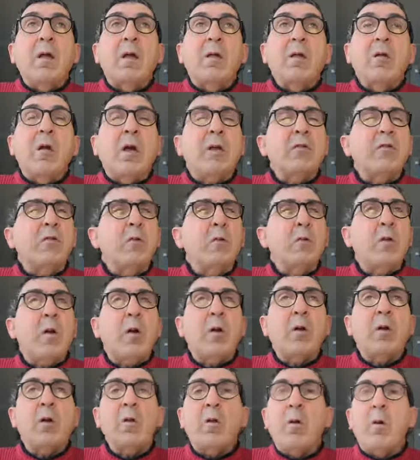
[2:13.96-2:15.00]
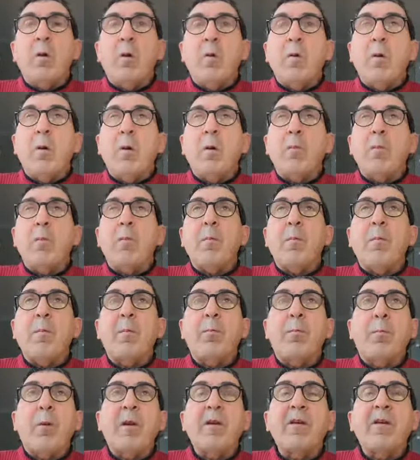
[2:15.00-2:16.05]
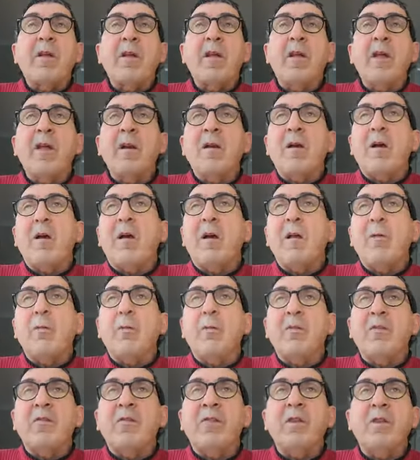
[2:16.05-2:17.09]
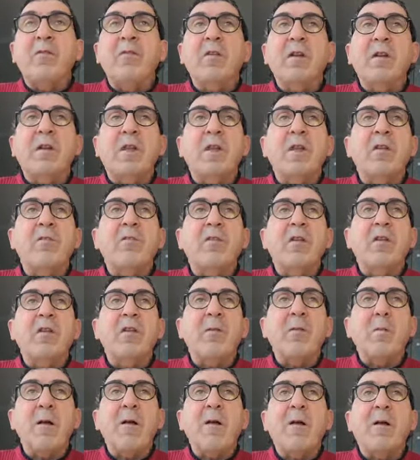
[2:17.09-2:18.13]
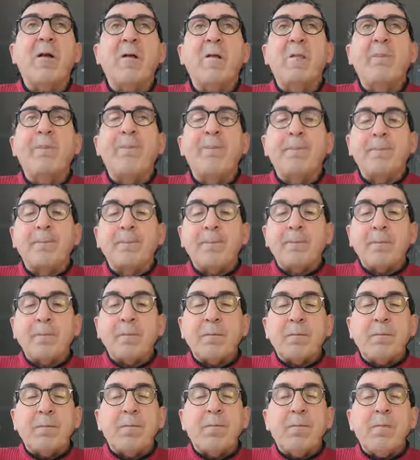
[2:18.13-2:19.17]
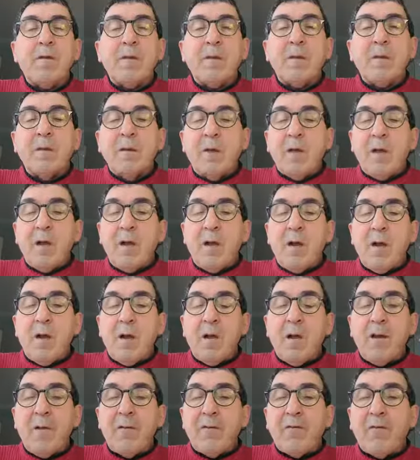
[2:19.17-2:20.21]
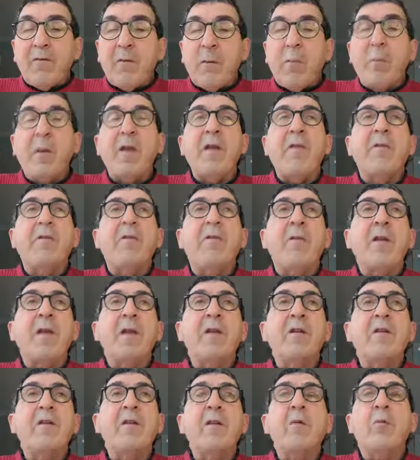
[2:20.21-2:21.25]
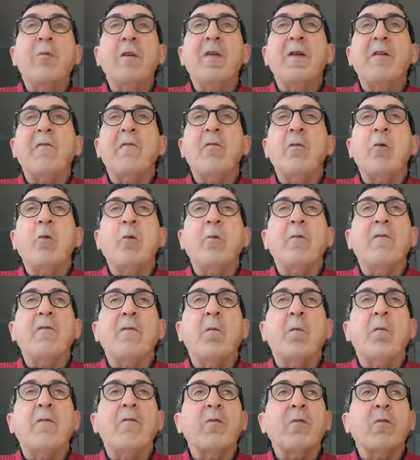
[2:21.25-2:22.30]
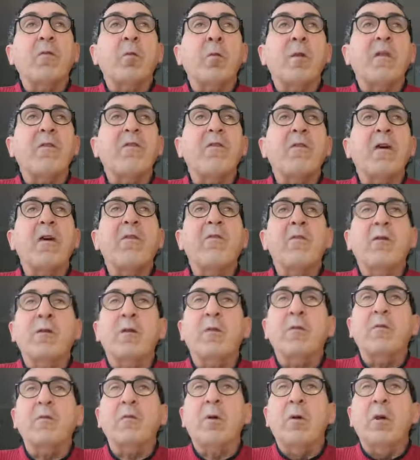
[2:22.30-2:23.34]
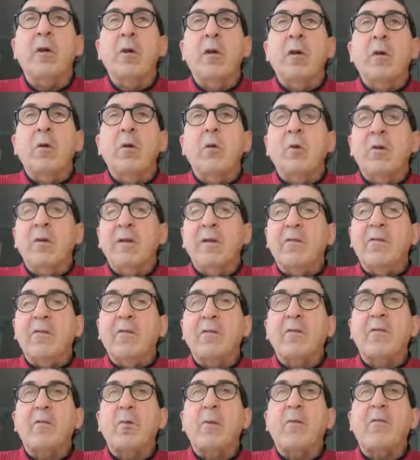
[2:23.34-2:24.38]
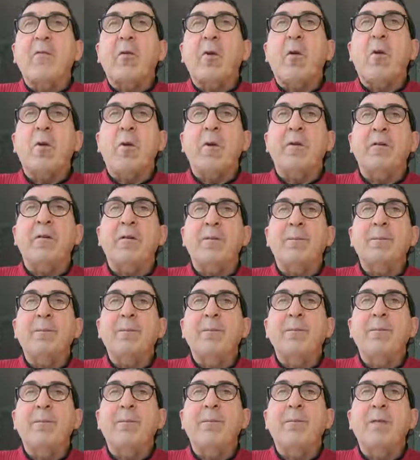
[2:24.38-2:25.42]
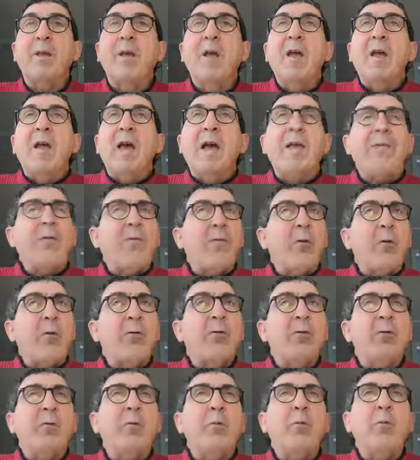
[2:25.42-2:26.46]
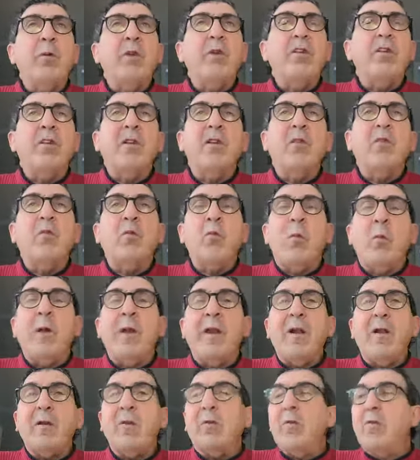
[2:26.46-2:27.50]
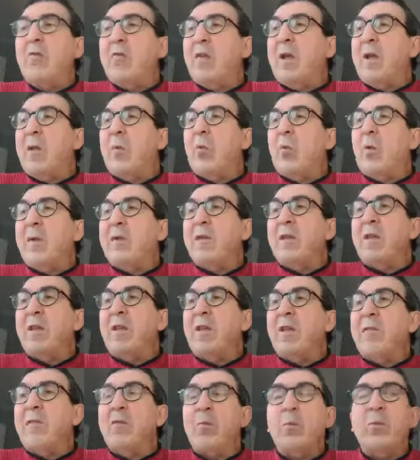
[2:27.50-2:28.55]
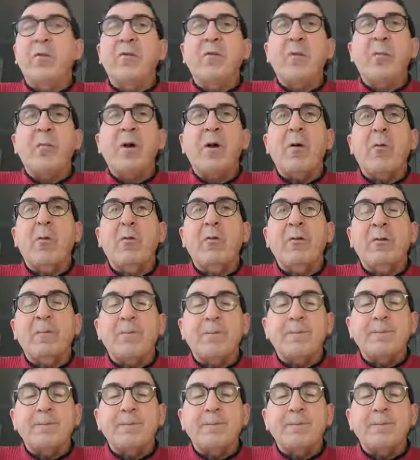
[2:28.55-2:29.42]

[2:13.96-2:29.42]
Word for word: Not too long ago, Brenda and I received a gift in the mail uh, from a friend that we have known for over 25 years who lives in Swift Current. At first, we didn't quite understand what the gift was about.